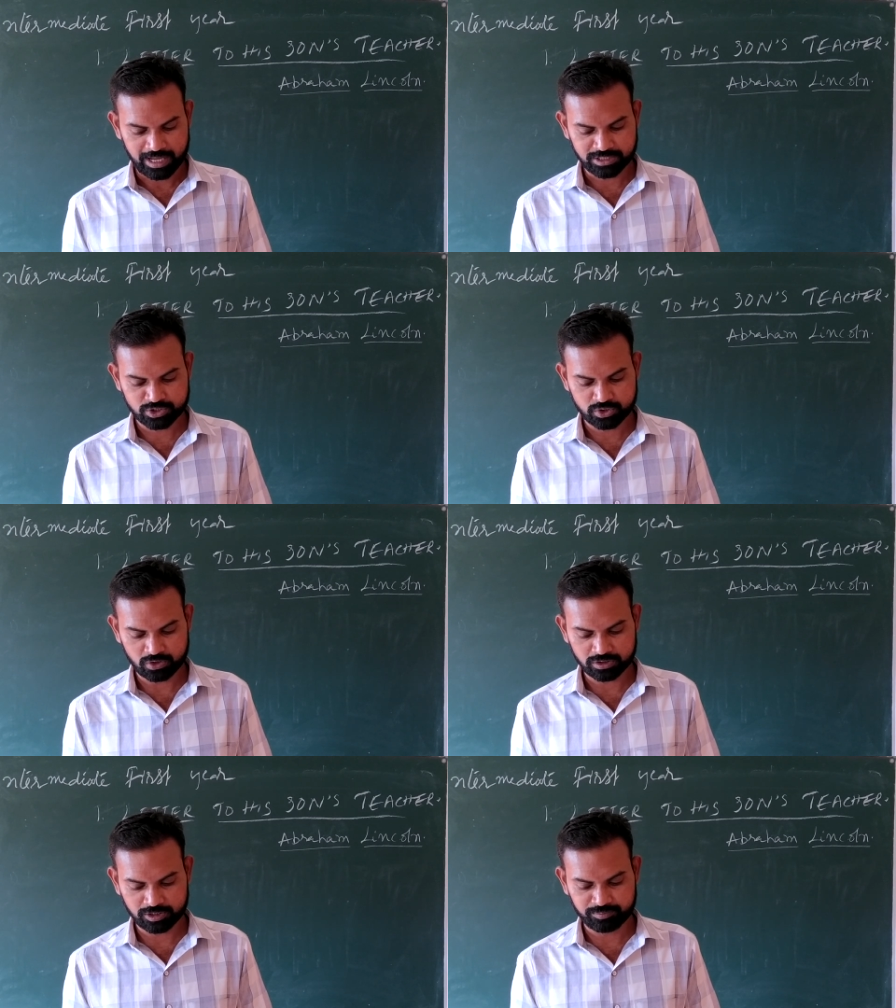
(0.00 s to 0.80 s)
and
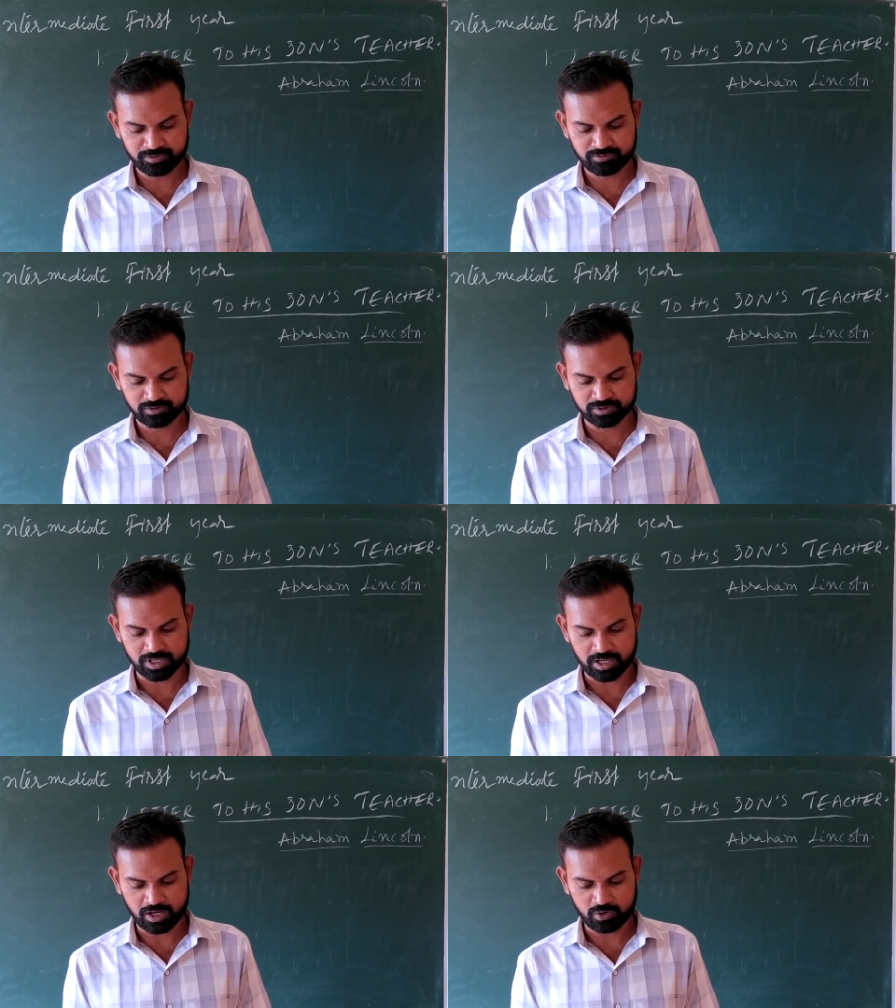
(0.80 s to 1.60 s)
shortly before the
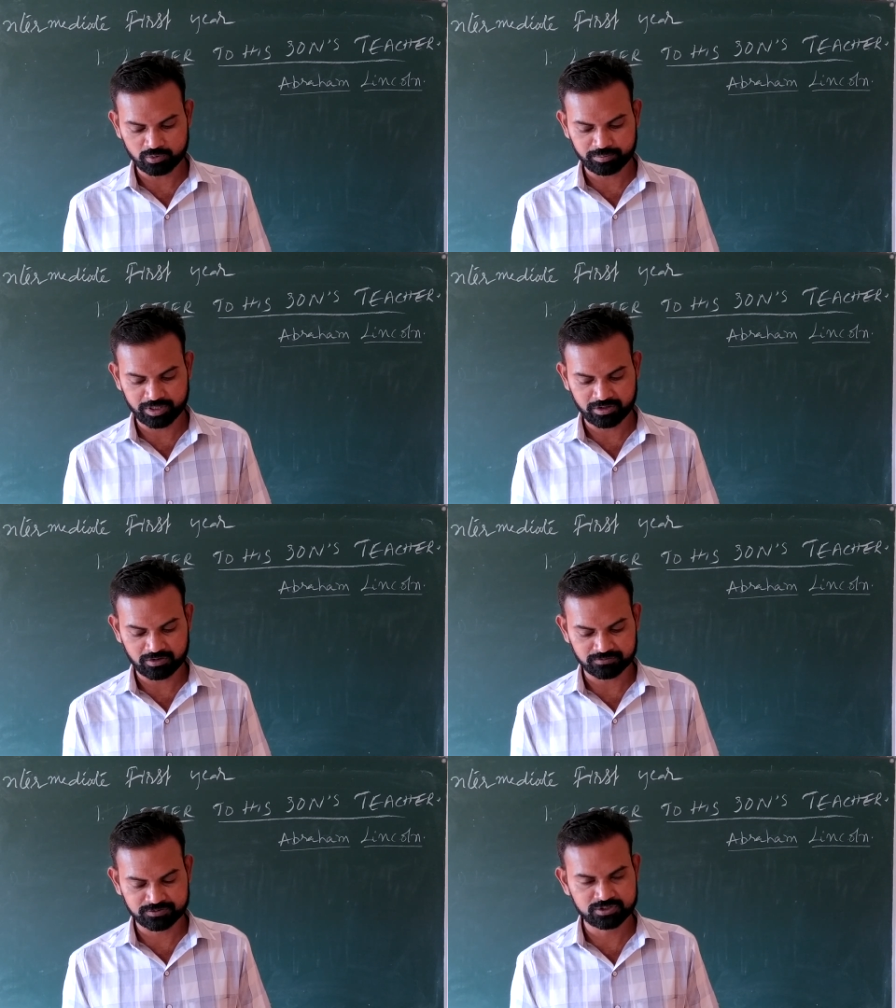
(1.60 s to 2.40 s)

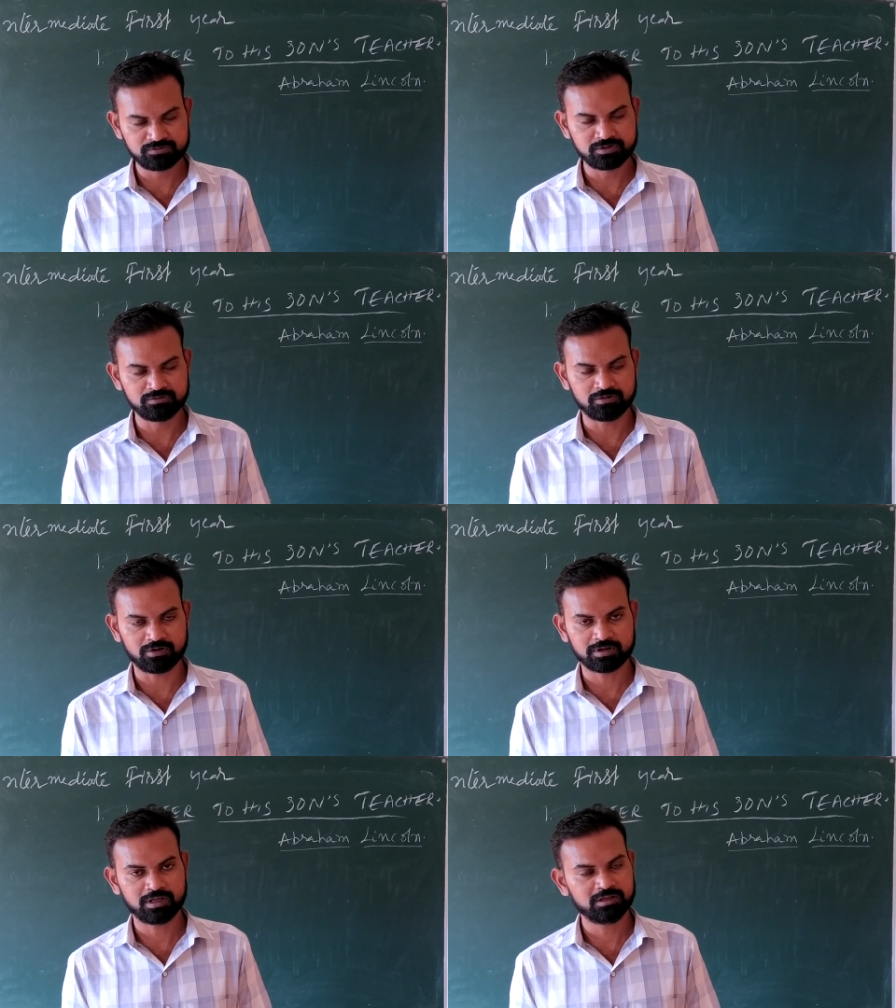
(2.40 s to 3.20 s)
outbreak of Civil
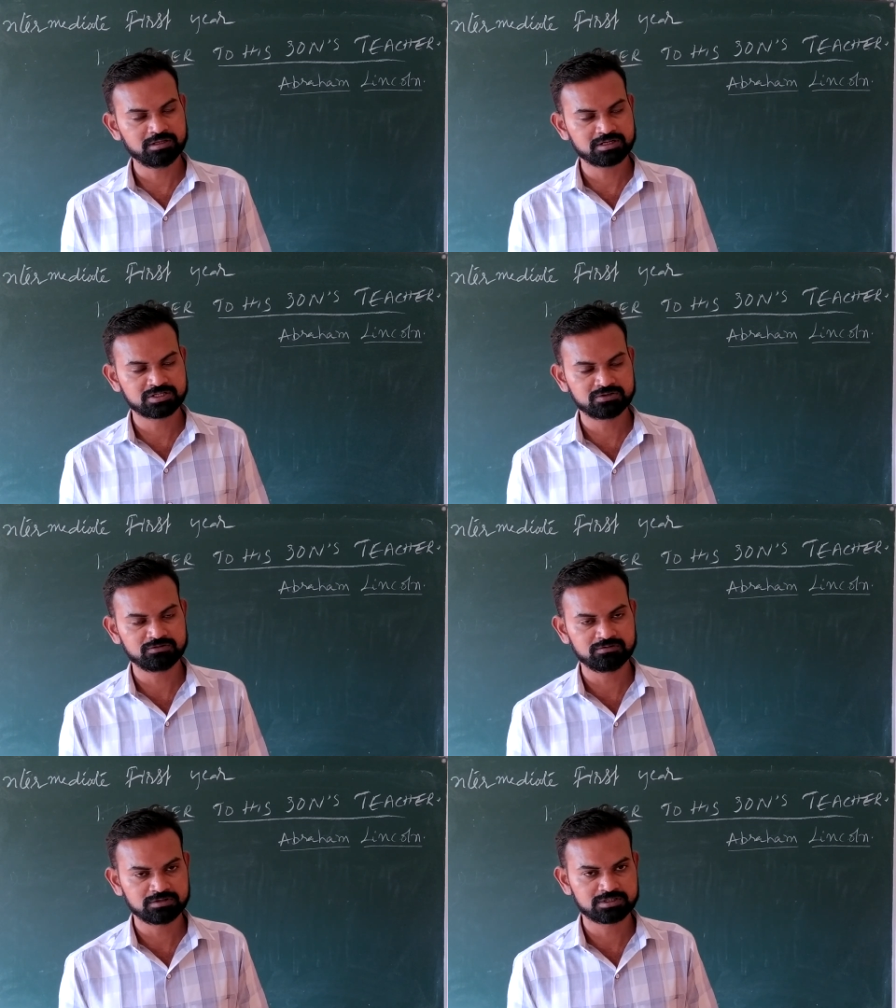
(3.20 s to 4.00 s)
War, in the
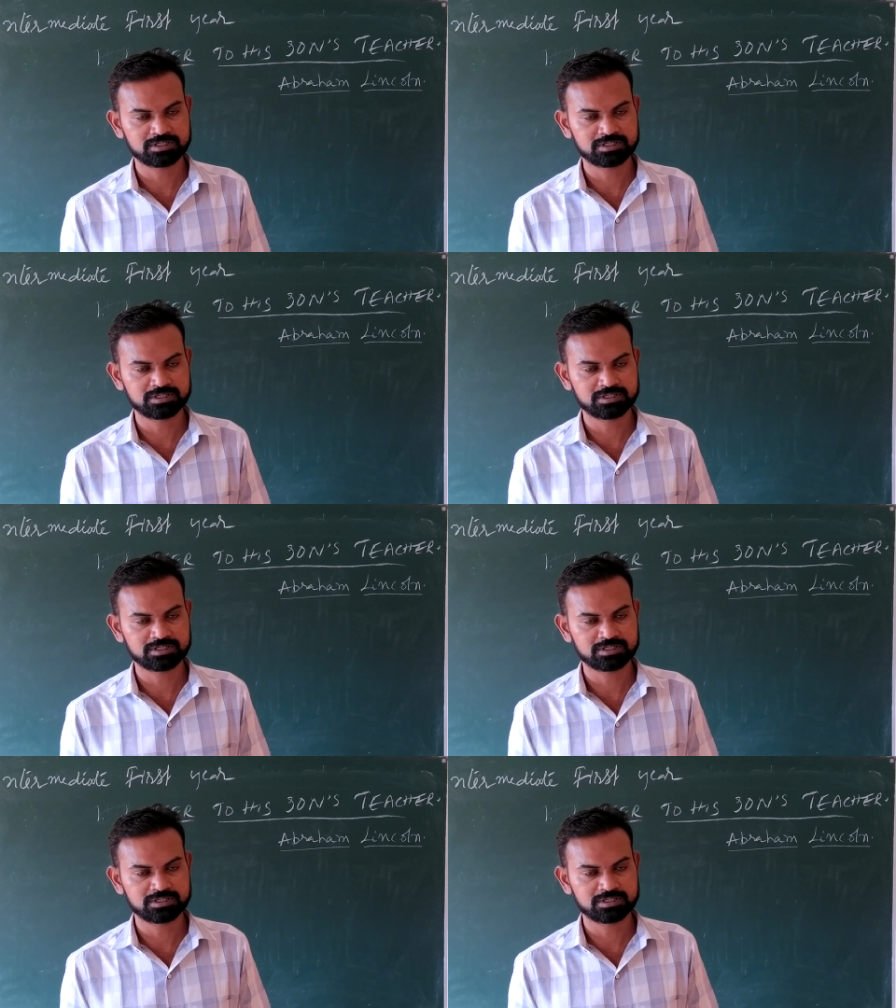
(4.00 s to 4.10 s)
Civil